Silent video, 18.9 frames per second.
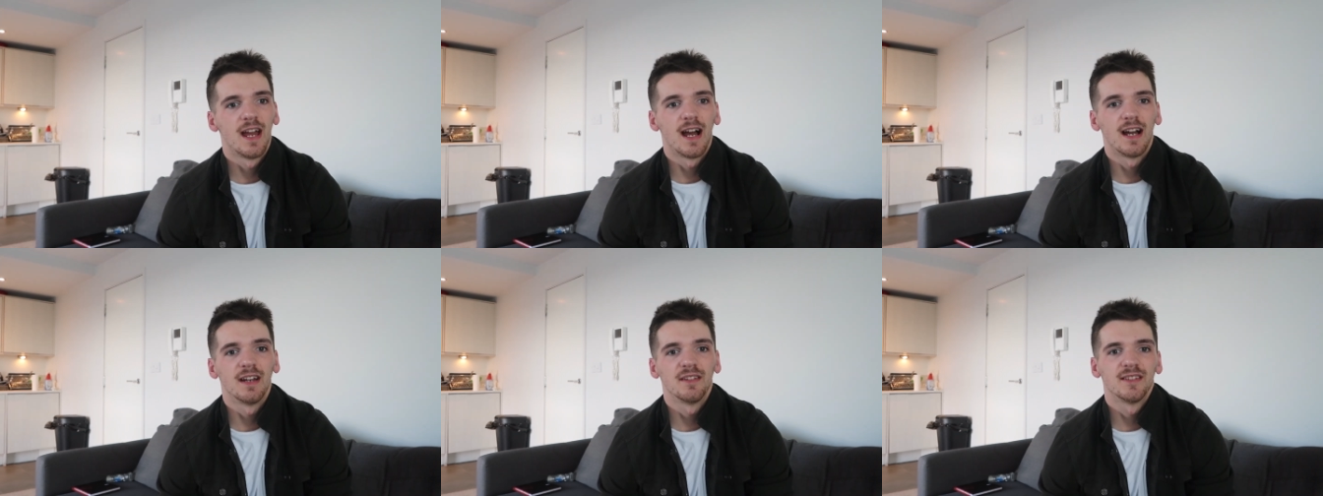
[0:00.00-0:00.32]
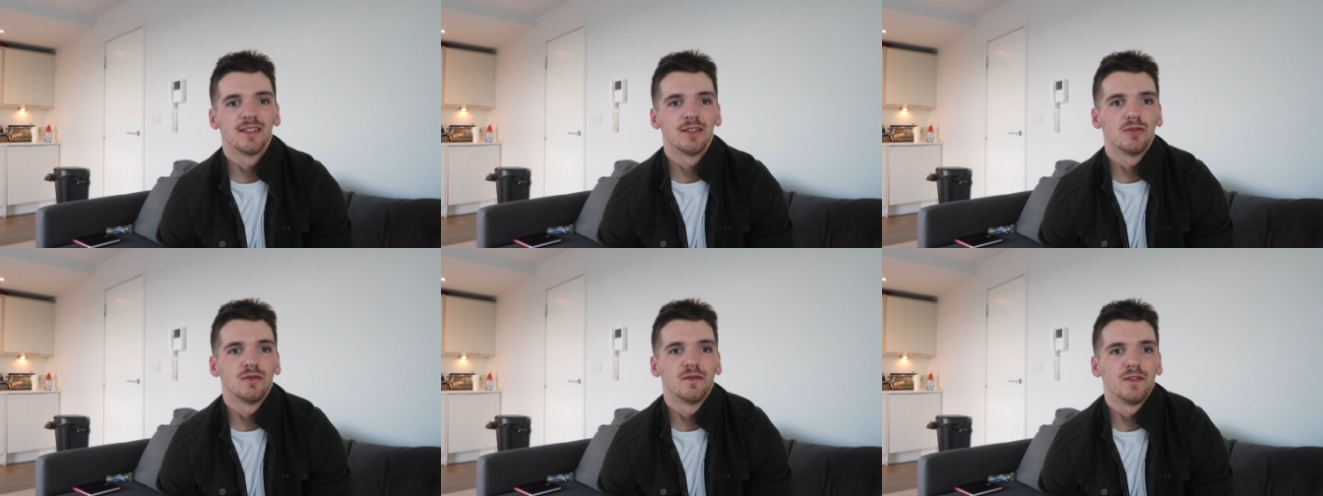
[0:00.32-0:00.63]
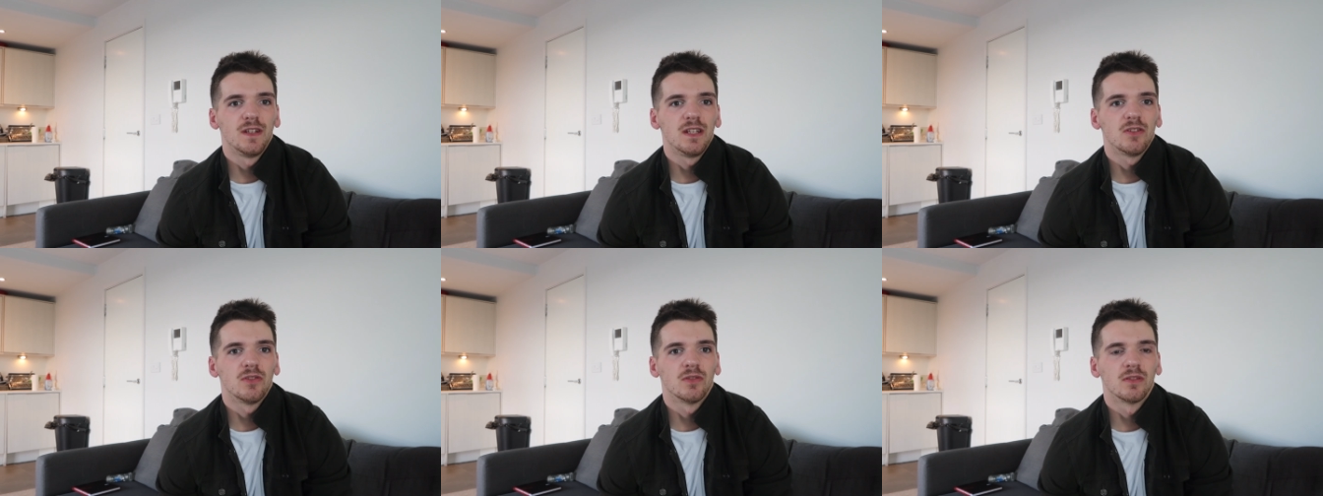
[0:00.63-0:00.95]
I still
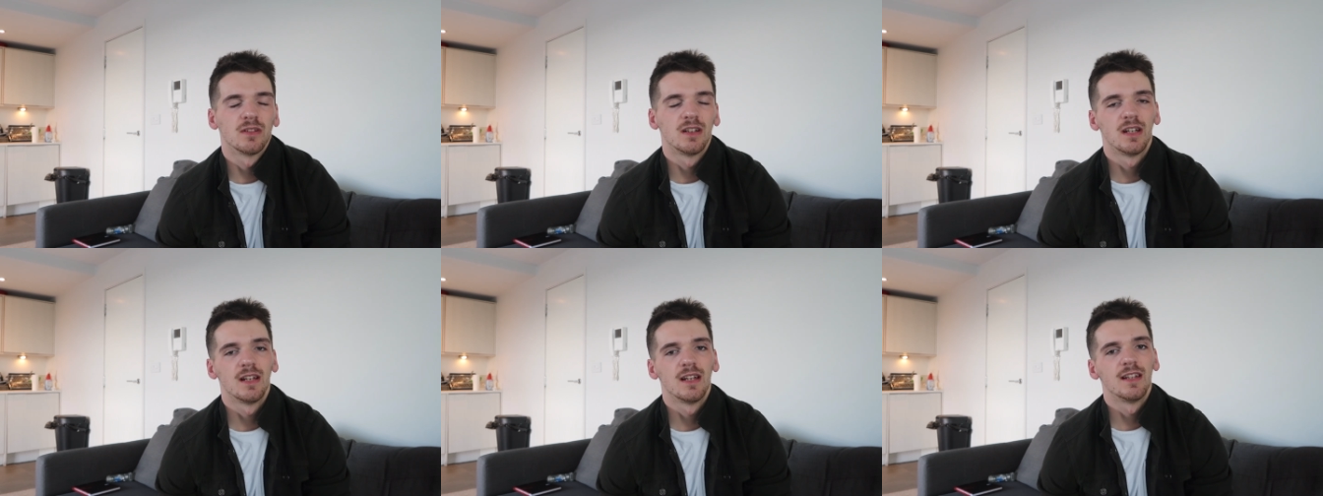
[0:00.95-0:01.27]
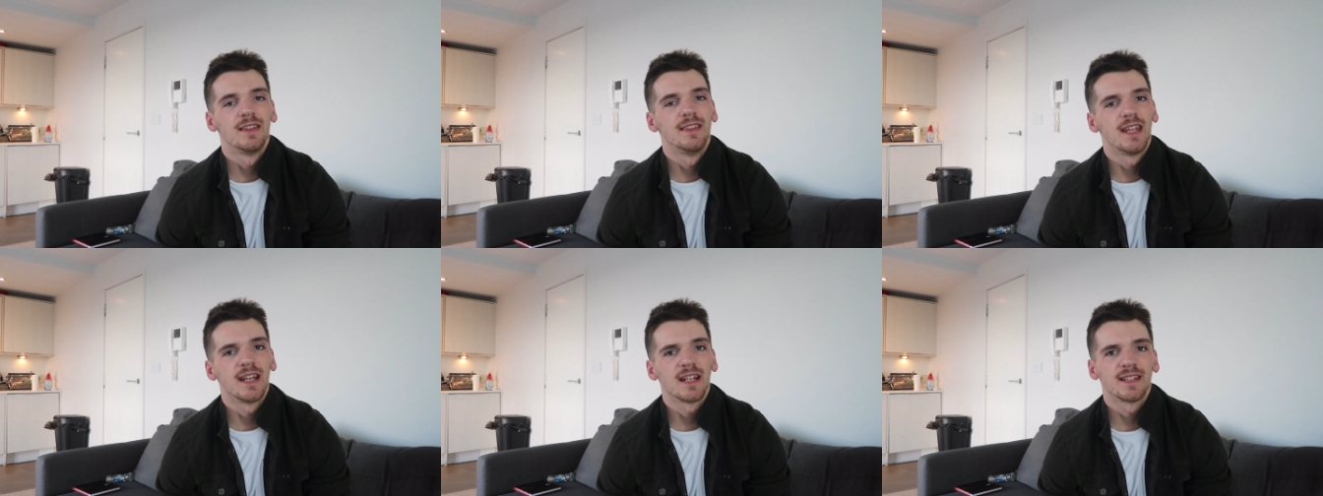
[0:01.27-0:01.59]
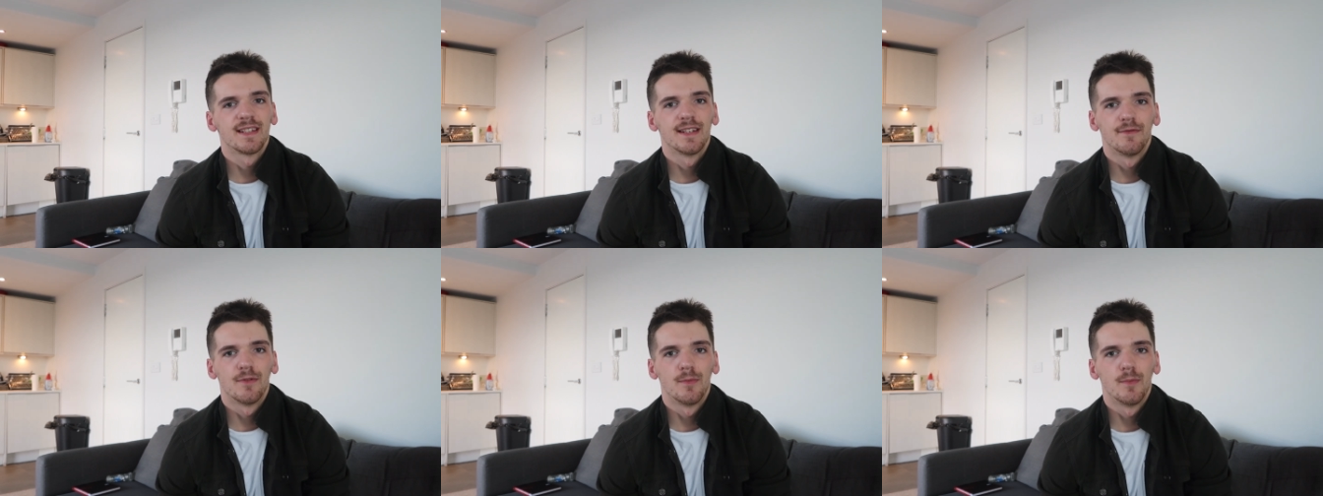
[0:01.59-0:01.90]
feel
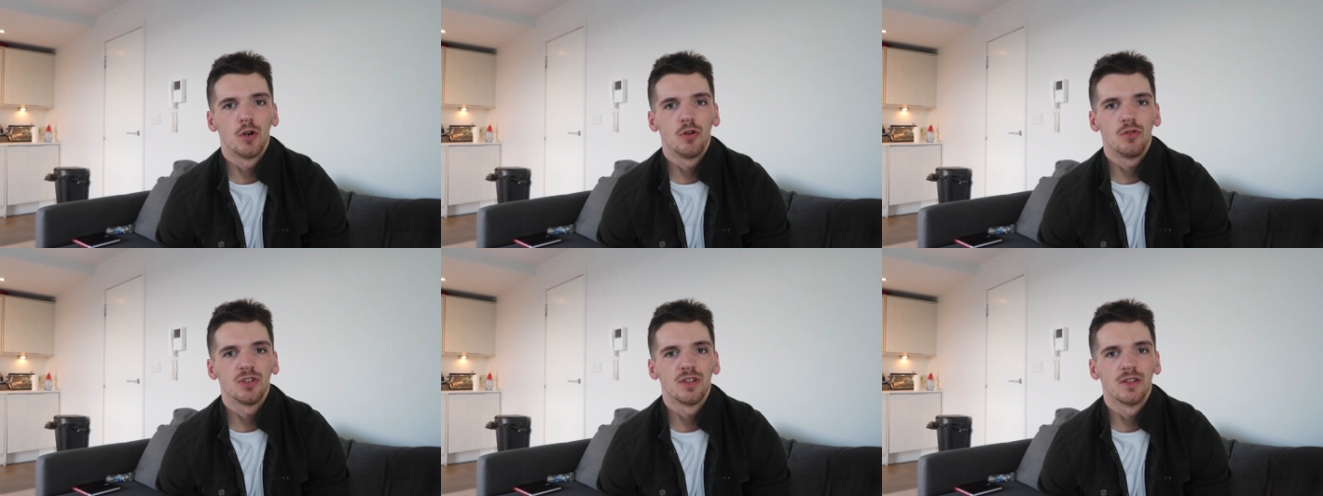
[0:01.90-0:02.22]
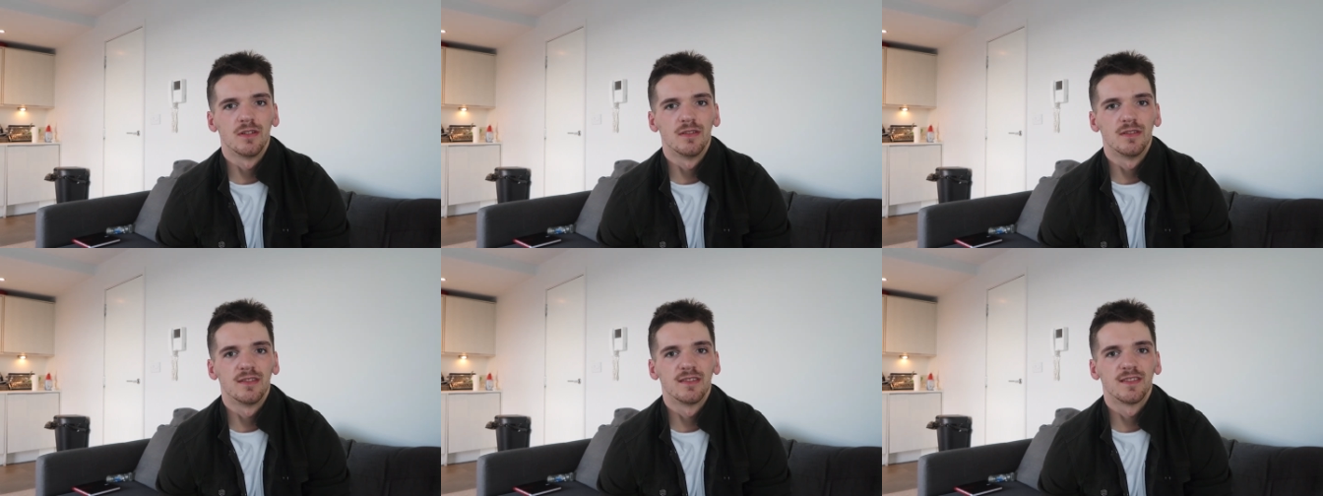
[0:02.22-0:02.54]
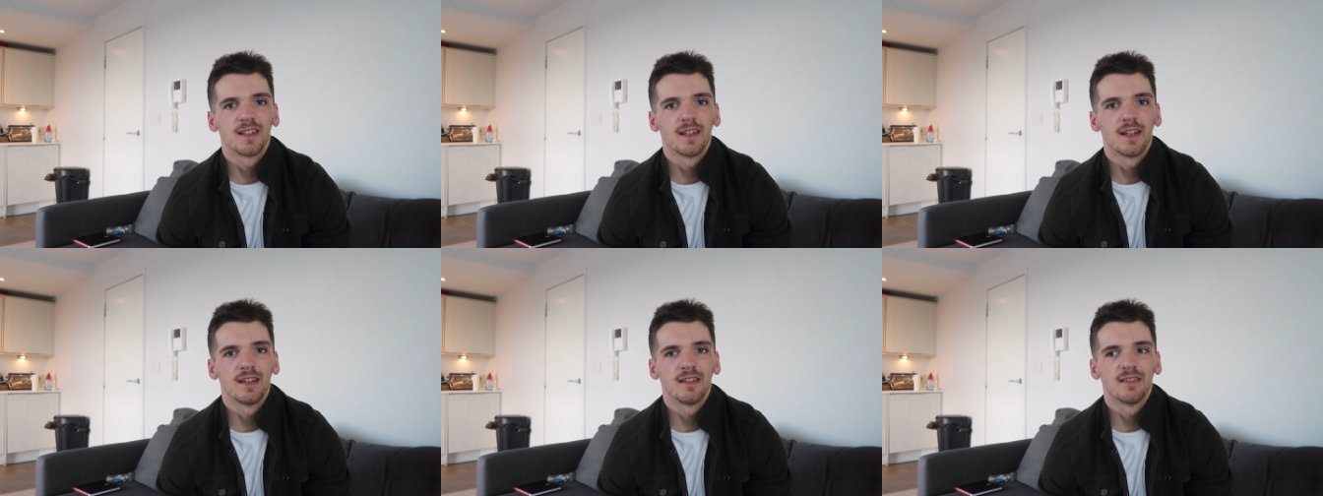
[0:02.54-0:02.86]
negative
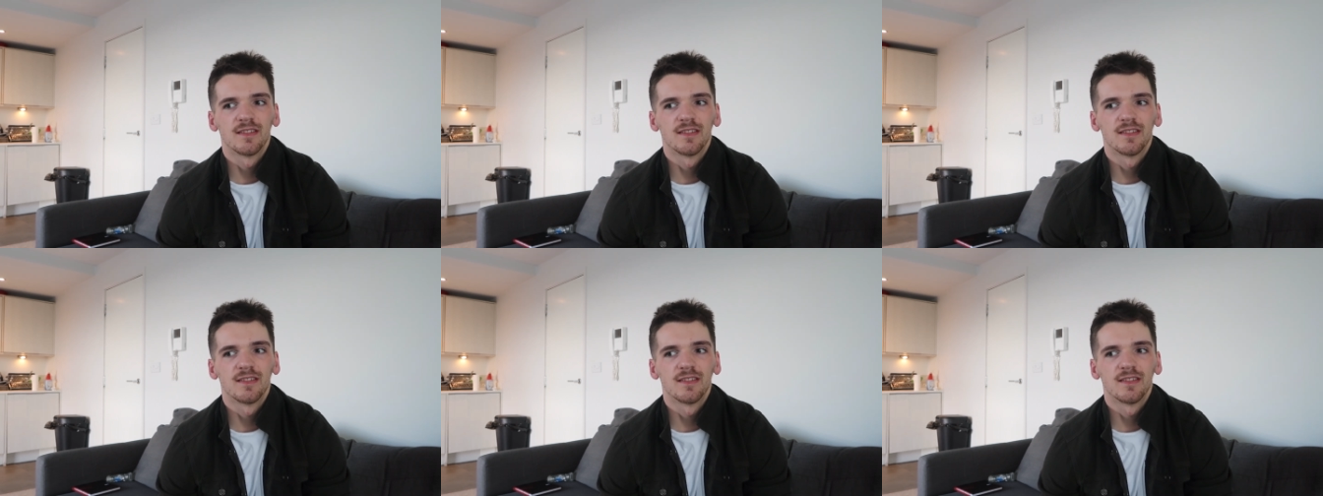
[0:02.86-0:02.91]
emotions.